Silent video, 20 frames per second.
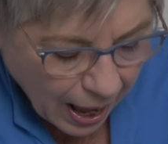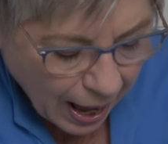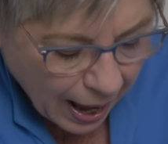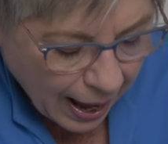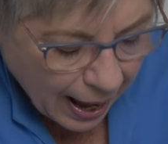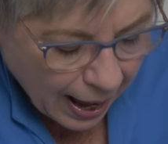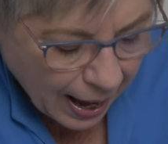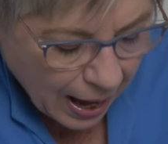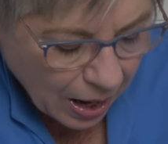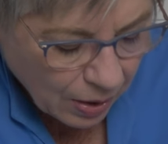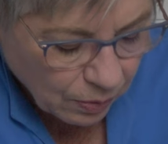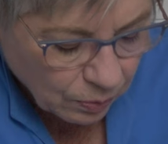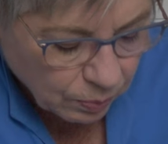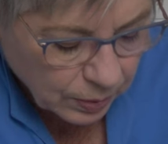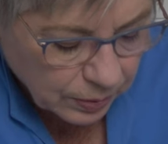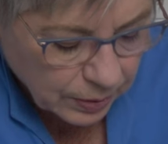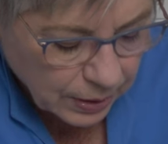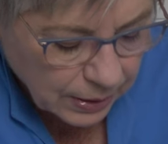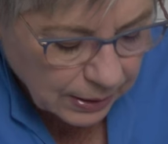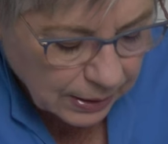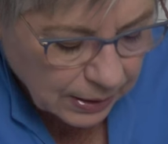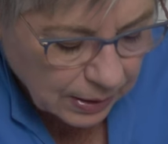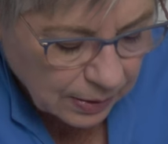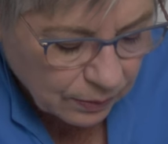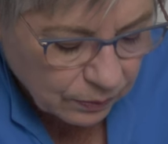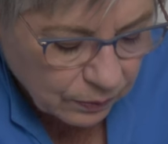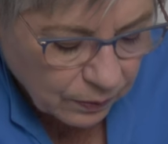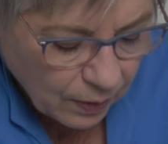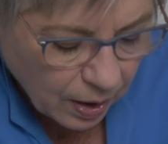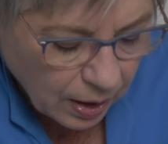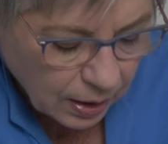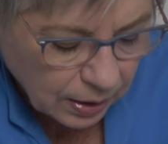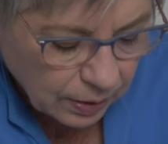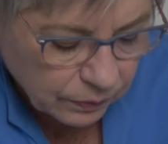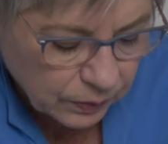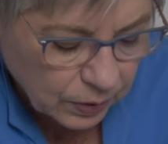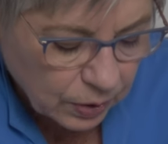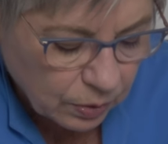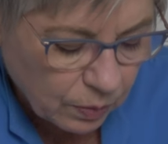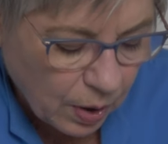We're going to give all
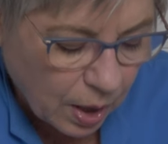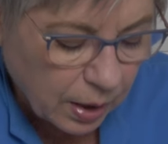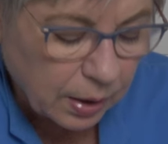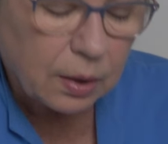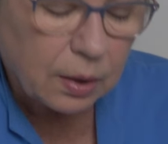of you on